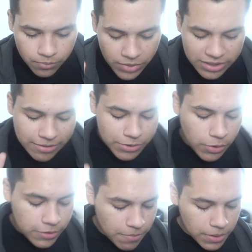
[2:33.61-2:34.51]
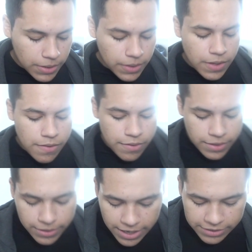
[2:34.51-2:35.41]
Next up is going to be
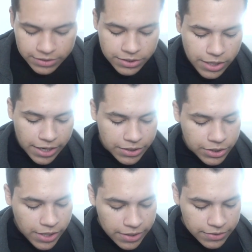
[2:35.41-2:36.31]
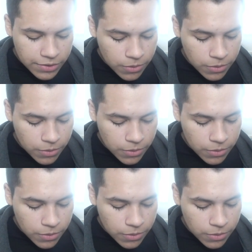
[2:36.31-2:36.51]
the next Giant Chest.